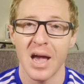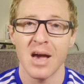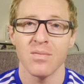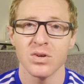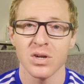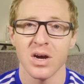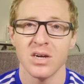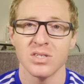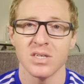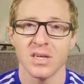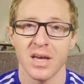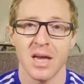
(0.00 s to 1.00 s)

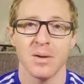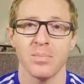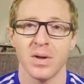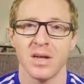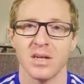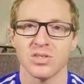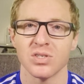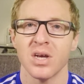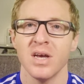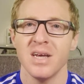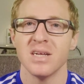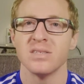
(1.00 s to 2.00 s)
advertising campaigns
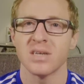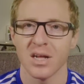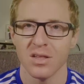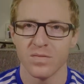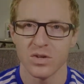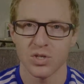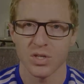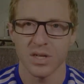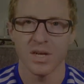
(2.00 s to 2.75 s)
in television